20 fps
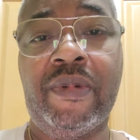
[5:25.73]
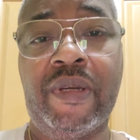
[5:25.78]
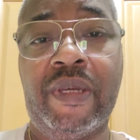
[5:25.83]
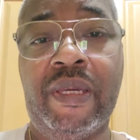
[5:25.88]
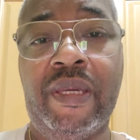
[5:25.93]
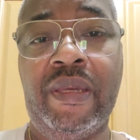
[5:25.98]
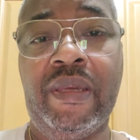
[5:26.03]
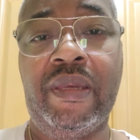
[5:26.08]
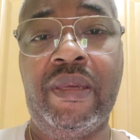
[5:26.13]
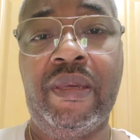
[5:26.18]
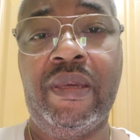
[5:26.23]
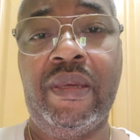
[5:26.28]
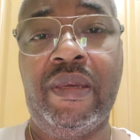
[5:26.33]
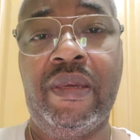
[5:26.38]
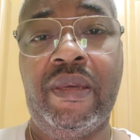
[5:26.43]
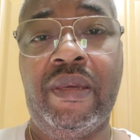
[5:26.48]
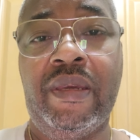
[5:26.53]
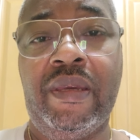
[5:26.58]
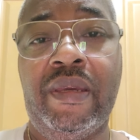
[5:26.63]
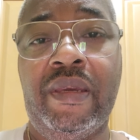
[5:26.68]
Okay,
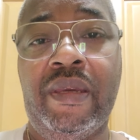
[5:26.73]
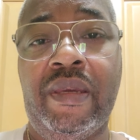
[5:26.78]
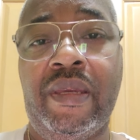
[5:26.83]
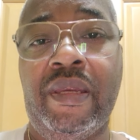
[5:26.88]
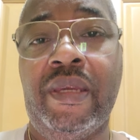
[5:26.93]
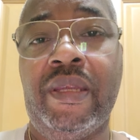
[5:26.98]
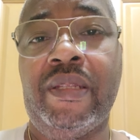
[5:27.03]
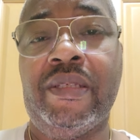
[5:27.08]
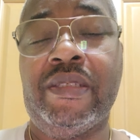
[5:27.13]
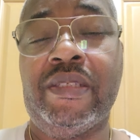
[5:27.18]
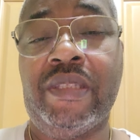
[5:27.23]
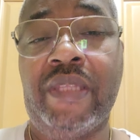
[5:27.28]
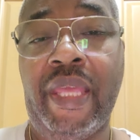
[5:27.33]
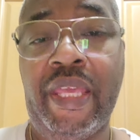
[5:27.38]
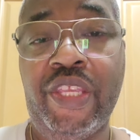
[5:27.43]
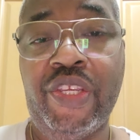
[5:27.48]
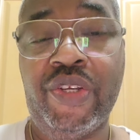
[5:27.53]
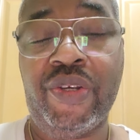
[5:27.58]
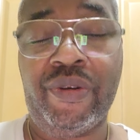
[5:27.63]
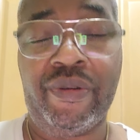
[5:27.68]
it is
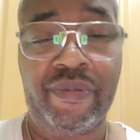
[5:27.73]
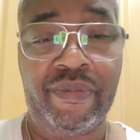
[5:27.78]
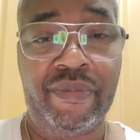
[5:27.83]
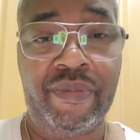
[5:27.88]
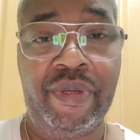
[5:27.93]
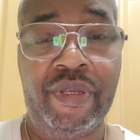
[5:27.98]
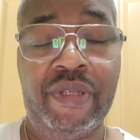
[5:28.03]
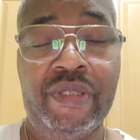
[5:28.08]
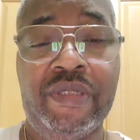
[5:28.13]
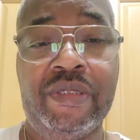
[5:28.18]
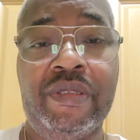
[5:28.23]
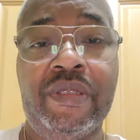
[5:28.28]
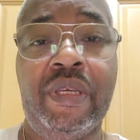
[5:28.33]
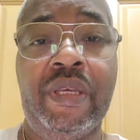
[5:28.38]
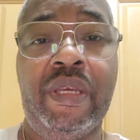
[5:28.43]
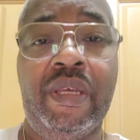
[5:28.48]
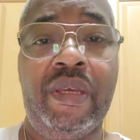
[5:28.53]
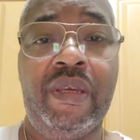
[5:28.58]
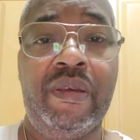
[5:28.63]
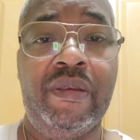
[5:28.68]
nature. It is
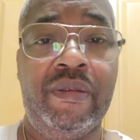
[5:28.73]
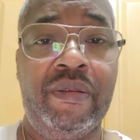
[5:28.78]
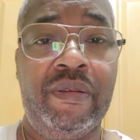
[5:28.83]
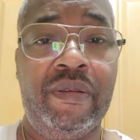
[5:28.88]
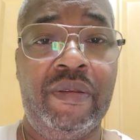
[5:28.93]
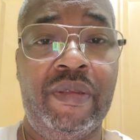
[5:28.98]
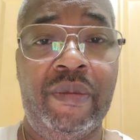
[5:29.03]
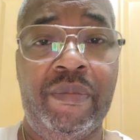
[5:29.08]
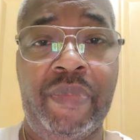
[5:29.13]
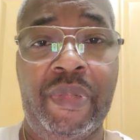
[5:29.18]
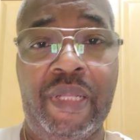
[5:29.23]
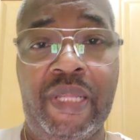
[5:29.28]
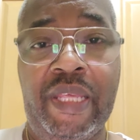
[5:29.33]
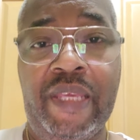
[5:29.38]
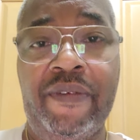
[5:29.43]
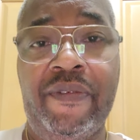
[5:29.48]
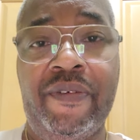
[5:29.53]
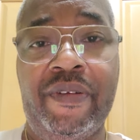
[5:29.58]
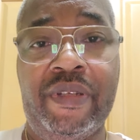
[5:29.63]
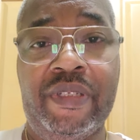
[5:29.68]
the
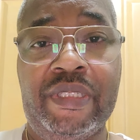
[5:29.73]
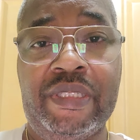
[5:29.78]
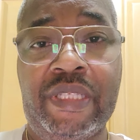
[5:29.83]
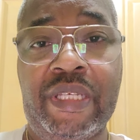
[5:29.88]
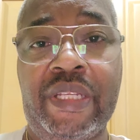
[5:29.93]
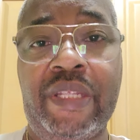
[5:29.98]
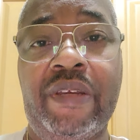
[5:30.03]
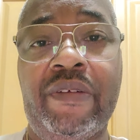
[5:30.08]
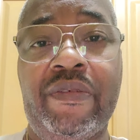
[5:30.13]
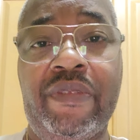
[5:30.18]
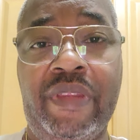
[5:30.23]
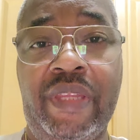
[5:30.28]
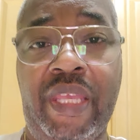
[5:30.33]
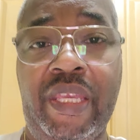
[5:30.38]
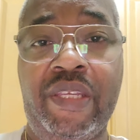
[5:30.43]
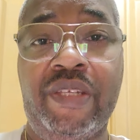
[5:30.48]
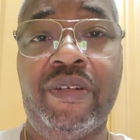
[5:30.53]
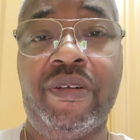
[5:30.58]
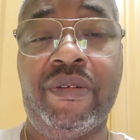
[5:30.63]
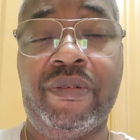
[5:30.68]
belief and the study of
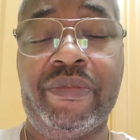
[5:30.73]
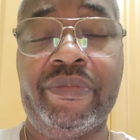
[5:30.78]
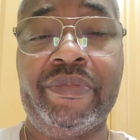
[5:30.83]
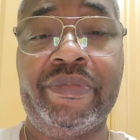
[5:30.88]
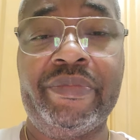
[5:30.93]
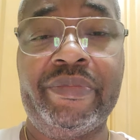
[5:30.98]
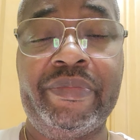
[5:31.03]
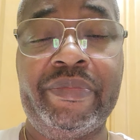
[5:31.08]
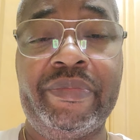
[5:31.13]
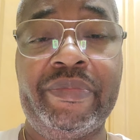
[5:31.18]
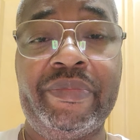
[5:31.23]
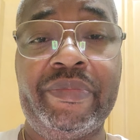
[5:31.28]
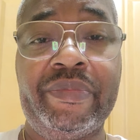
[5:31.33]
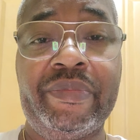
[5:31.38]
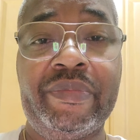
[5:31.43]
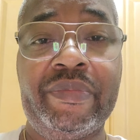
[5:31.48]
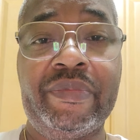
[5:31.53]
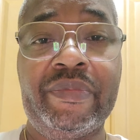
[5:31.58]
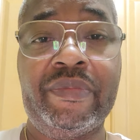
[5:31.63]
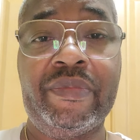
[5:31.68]
nature.
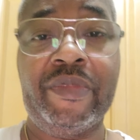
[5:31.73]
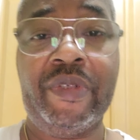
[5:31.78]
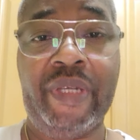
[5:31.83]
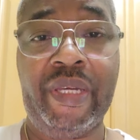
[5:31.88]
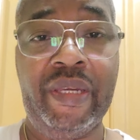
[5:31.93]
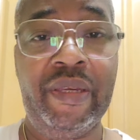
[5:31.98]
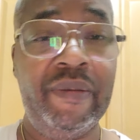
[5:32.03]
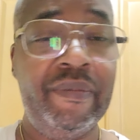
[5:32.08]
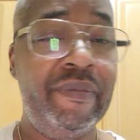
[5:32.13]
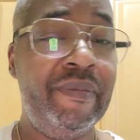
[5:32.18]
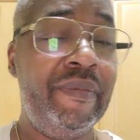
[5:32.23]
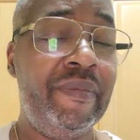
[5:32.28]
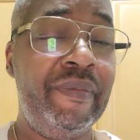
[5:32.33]
Okay?